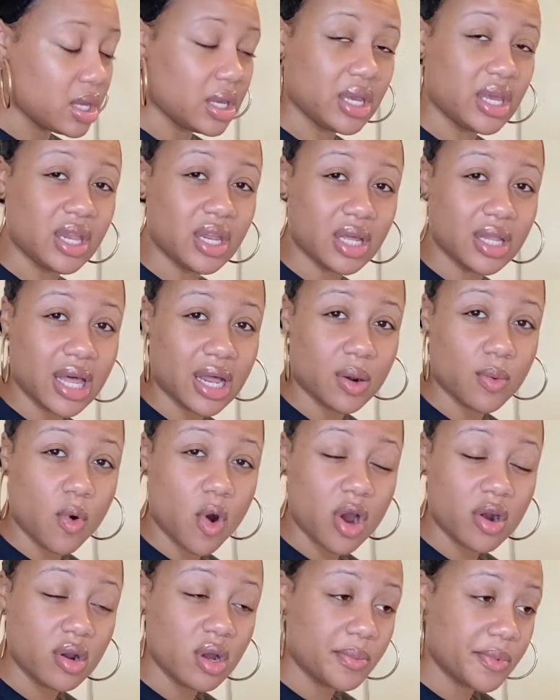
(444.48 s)
getting a lot of
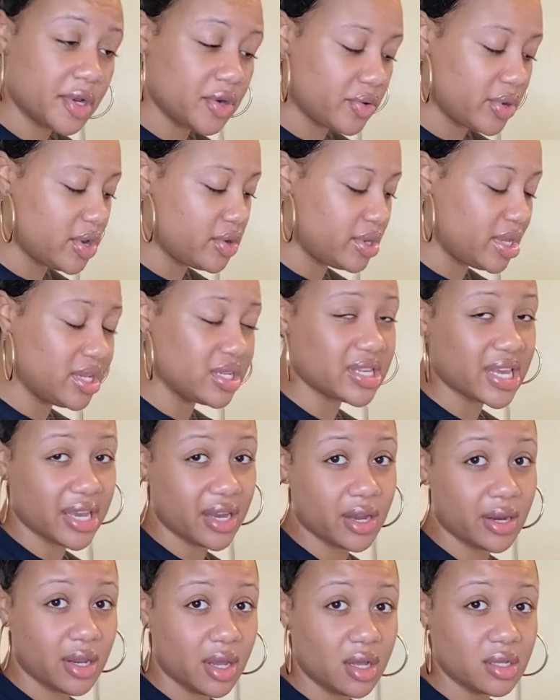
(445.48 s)
water up under it, you need to take
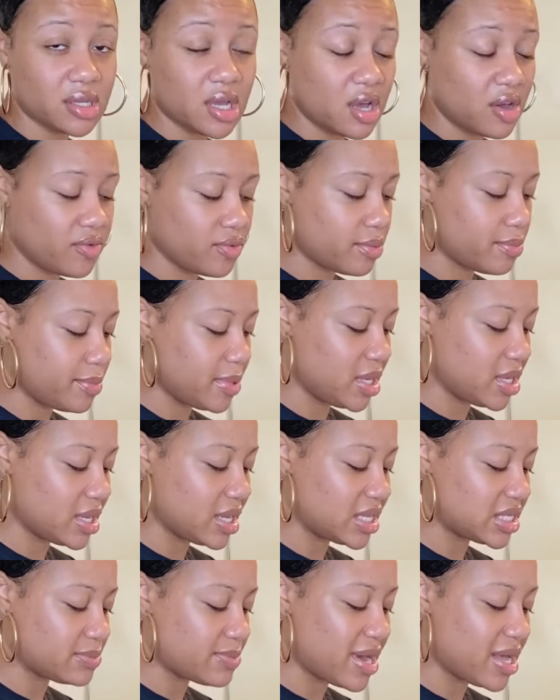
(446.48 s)
your nails off
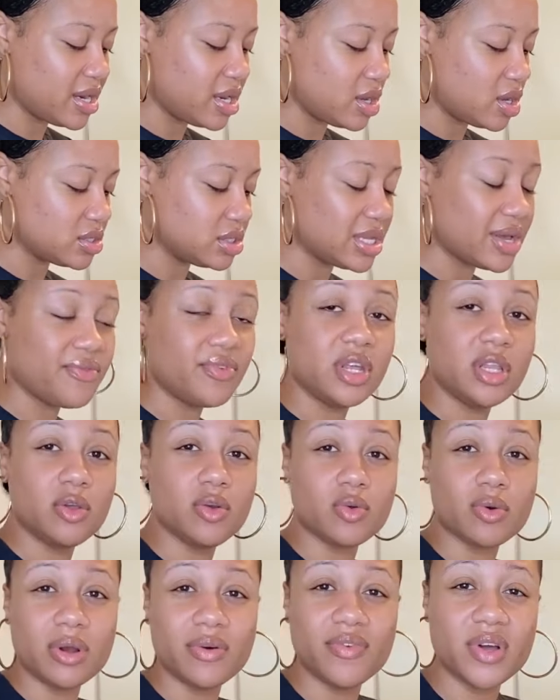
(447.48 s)
because my nails definitely
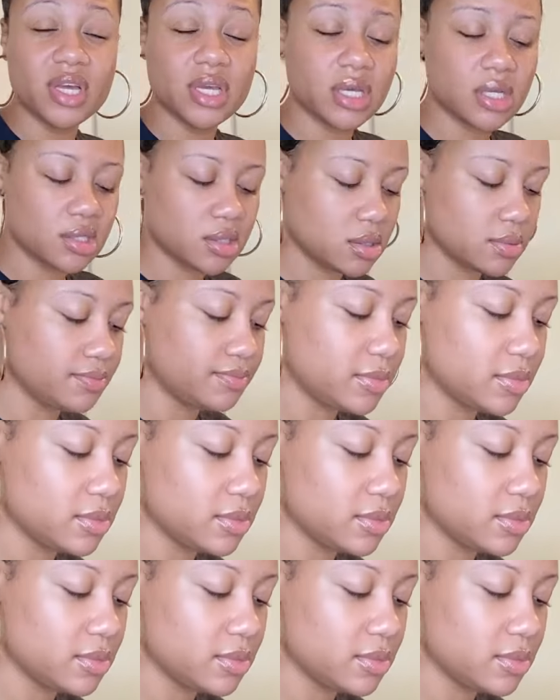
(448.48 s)
grew a fungus.